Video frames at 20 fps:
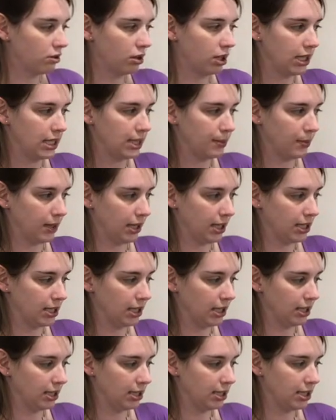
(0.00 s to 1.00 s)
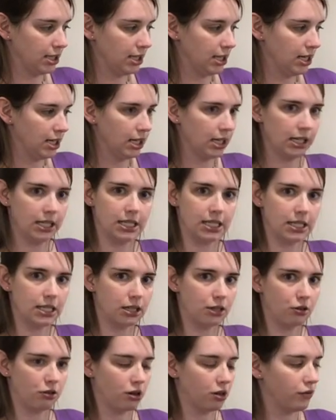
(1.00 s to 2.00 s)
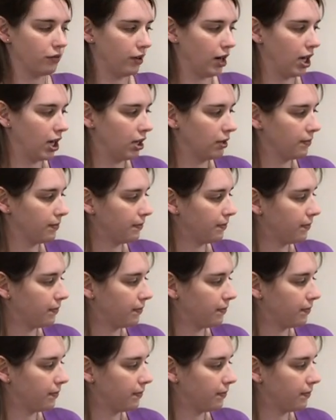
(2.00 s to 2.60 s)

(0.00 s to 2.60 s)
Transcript: He's planting the seed and it didn't grow right.